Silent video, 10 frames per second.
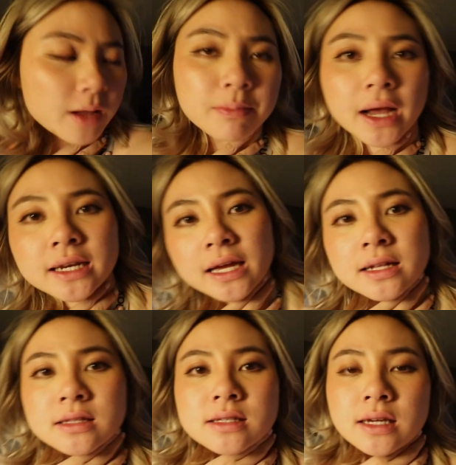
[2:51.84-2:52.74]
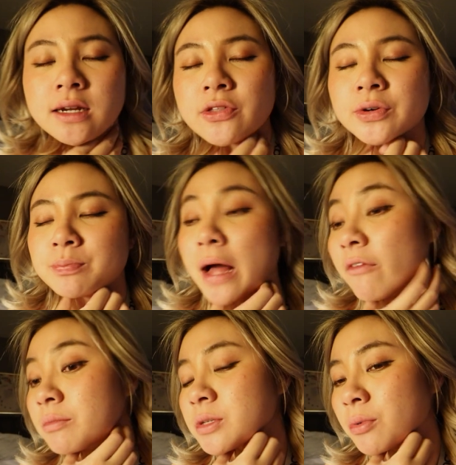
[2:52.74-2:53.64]
like Binance and other
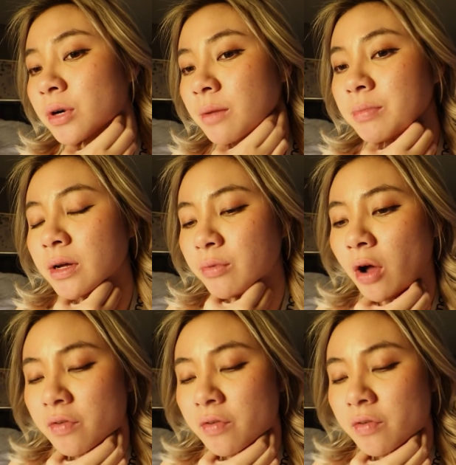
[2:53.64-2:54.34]
platforms support it, but